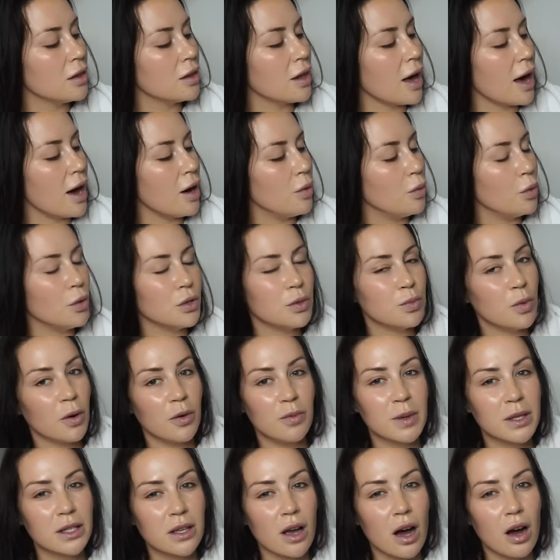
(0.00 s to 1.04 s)
that
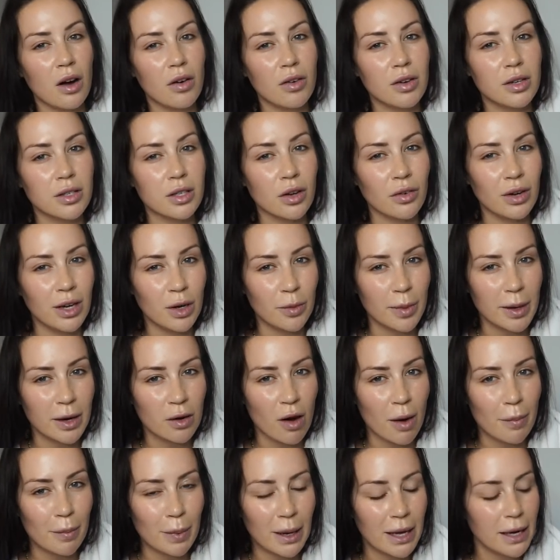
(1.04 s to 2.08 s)
waterproof mascaras are a little bit
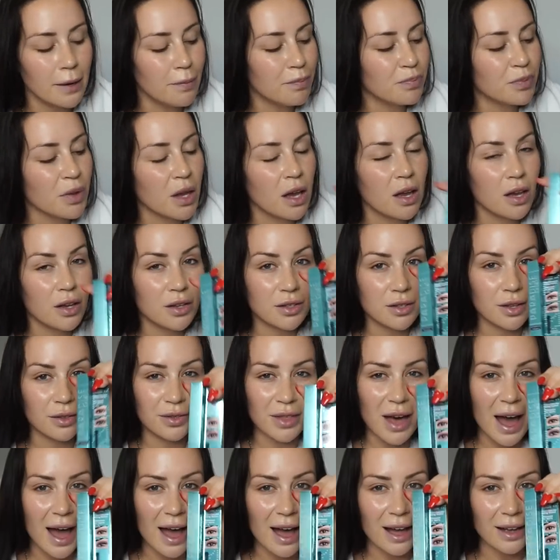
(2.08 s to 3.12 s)
crumbly. So
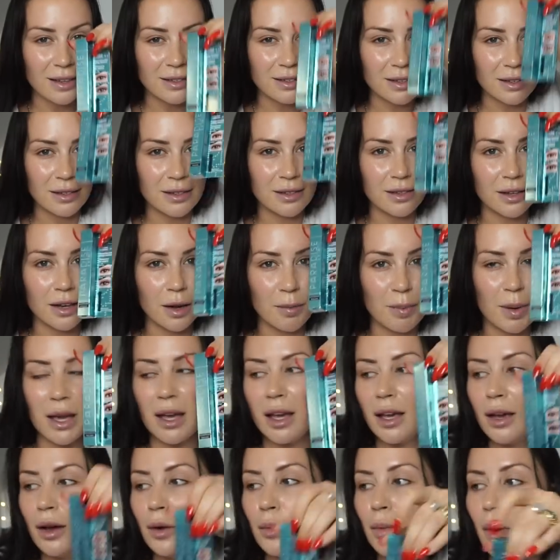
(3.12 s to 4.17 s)
that is going to
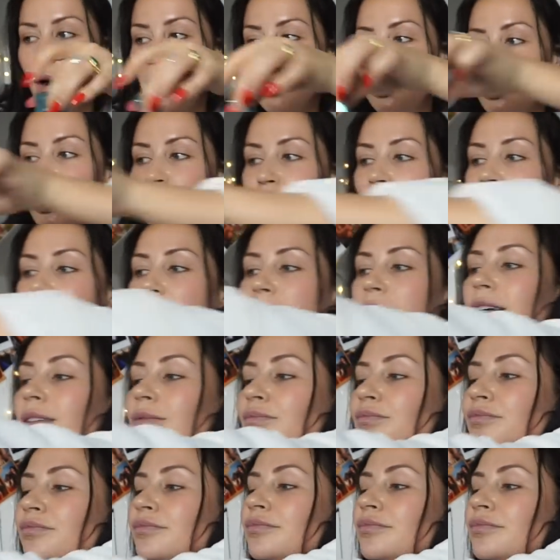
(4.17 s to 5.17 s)
be what I try